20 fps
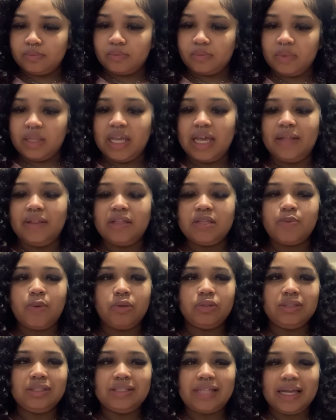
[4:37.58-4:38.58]
Yeah, this
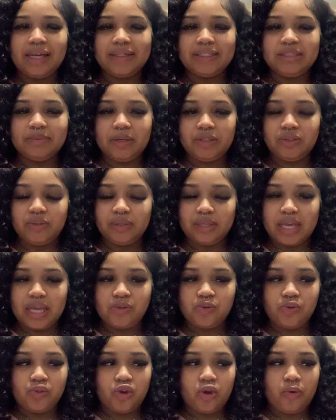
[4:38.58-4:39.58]
person is like a special
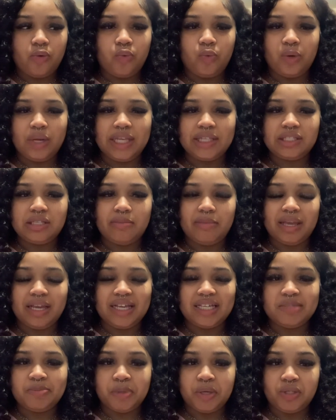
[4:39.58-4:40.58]
guest, or they're wanting to make
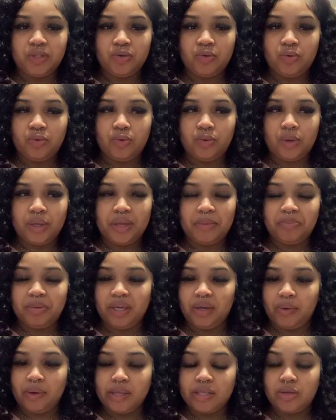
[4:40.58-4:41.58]
a special
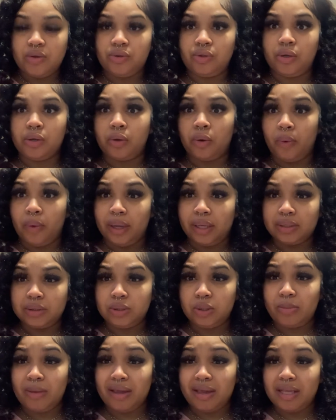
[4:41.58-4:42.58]
appearance, or they're going
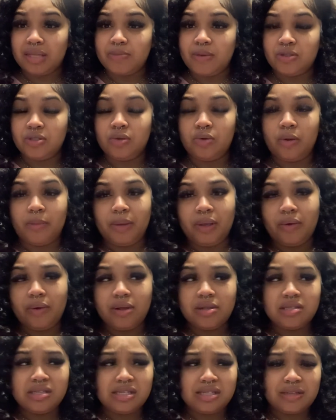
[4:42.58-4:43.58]
to make a special
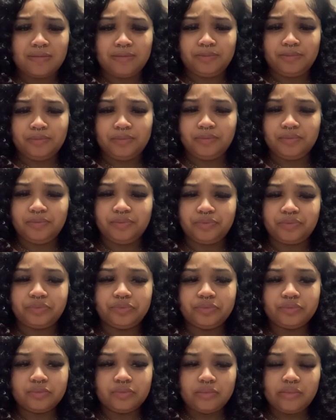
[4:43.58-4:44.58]
appearance.
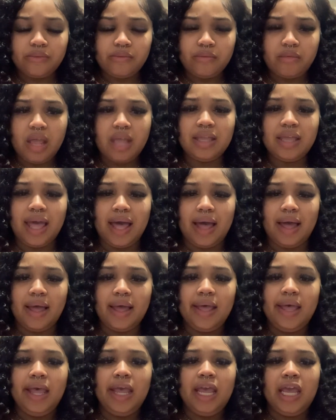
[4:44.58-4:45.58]
Yeah,
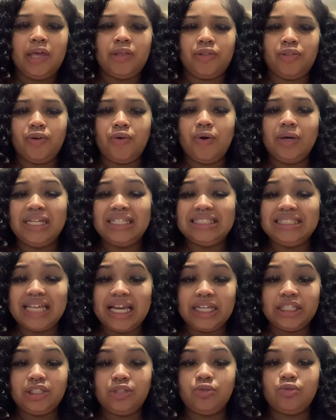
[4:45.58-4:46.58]
either they want to
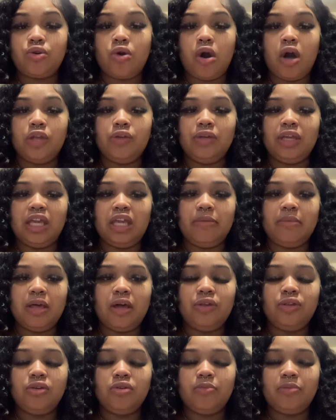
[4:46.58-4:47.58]
text you, call you,
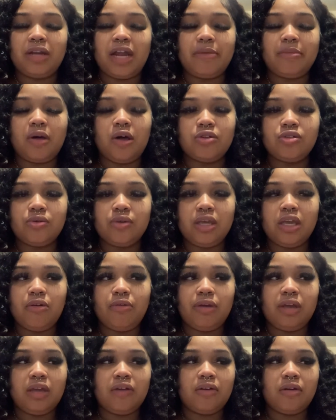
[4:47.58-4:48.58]
email you, but I'm also
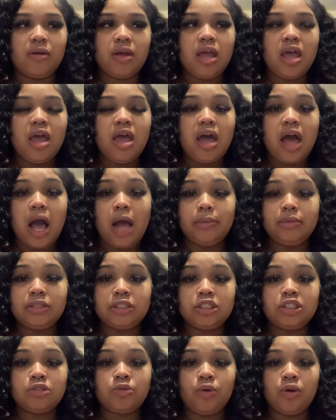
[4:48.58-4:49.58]
hearing, I'm just
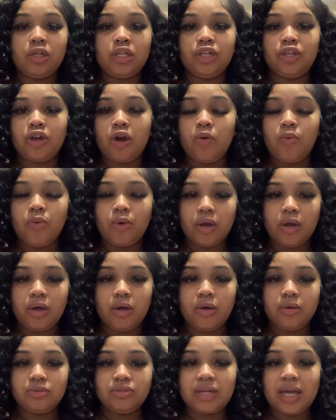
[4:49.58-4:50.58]
a squirrel in your
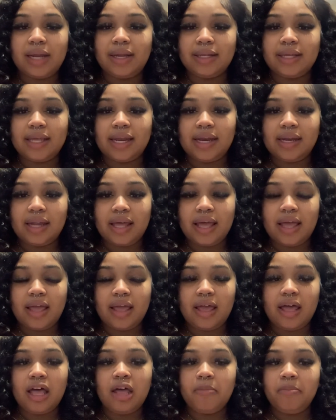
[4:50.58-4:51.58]
world trying to get in
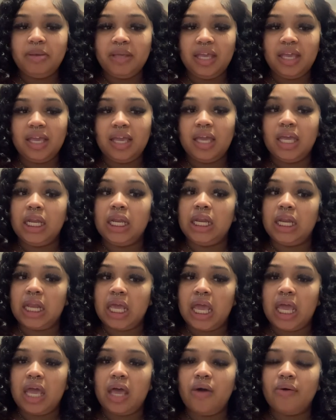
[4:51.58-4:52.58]
a pea
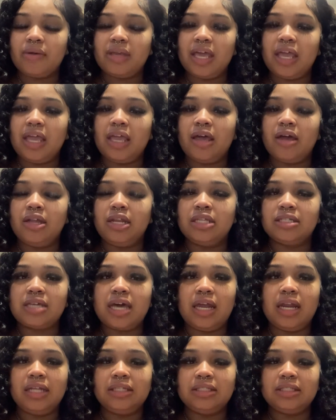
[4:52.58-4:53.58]
net, okay? And it's
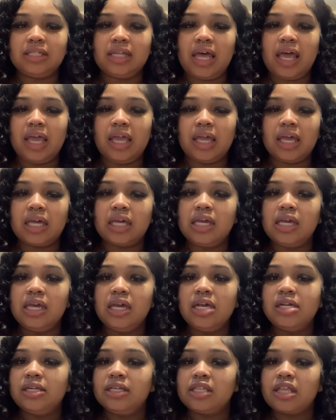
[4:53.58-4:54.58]
kind of just like,
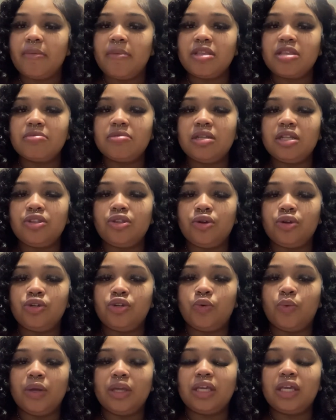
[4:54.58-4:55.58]
This could be something that they're
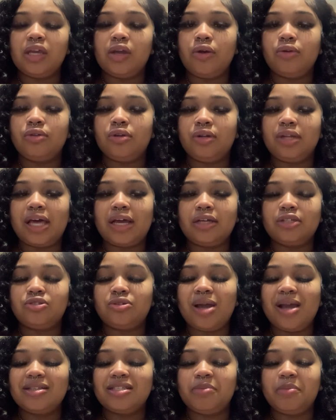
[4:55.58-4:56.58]
doing here. They're like
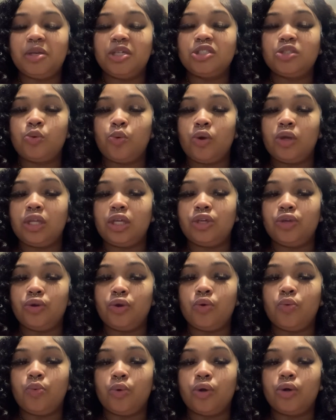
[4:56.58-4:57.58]
trying to be a squirrel in
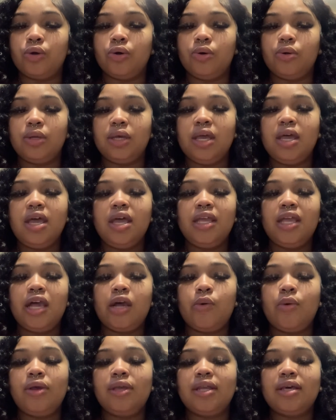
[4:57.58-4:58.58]
your world. Yeah,
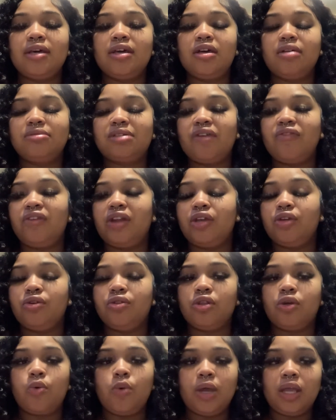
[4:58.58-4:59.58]
Queen of Cups, I feel like you're
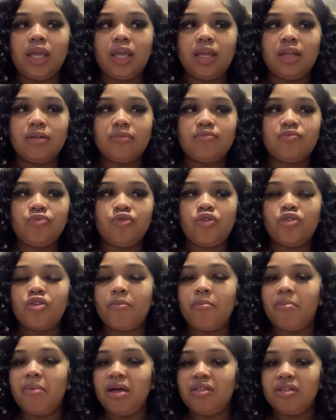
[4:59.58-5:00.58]
the queen. You're the
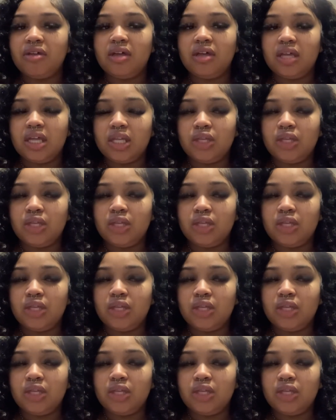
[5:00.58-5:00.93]
mother.